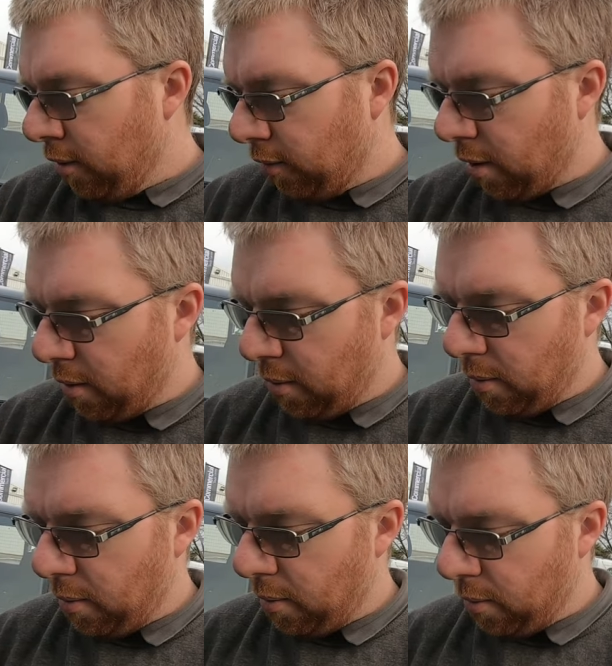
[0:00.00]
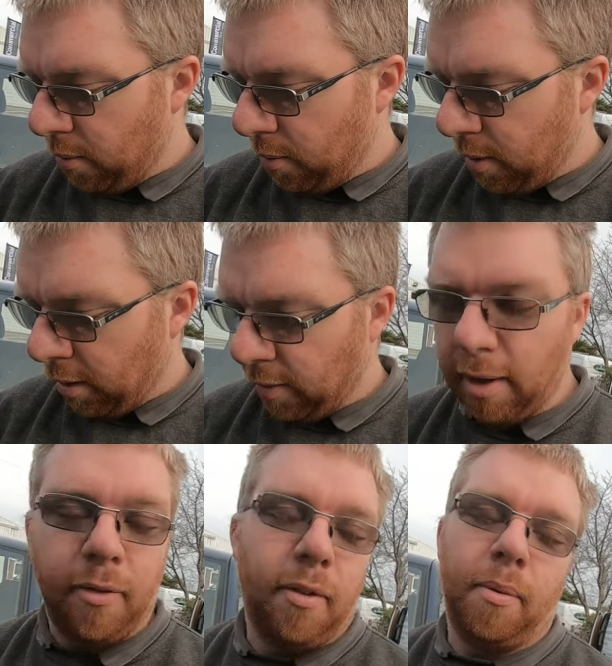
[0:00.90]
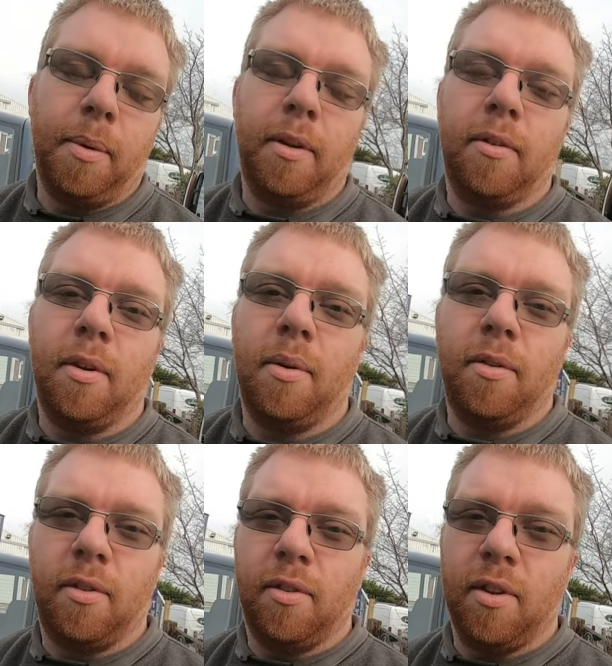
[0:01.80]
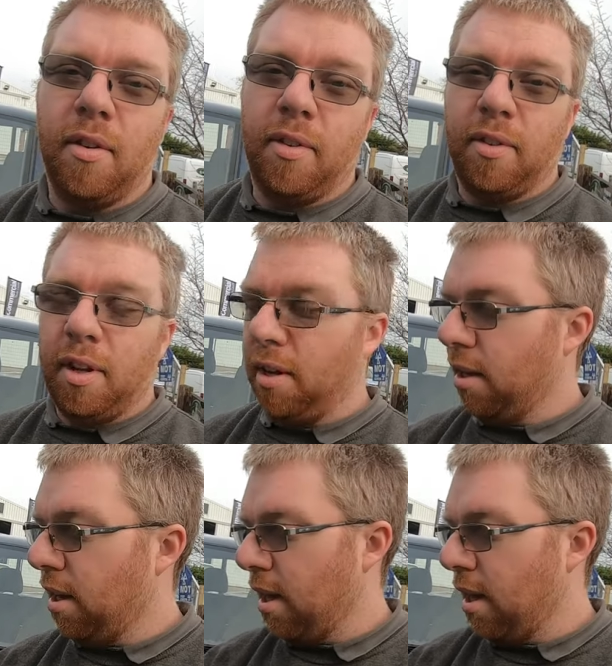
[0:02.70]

So next thing for me to do is to service it.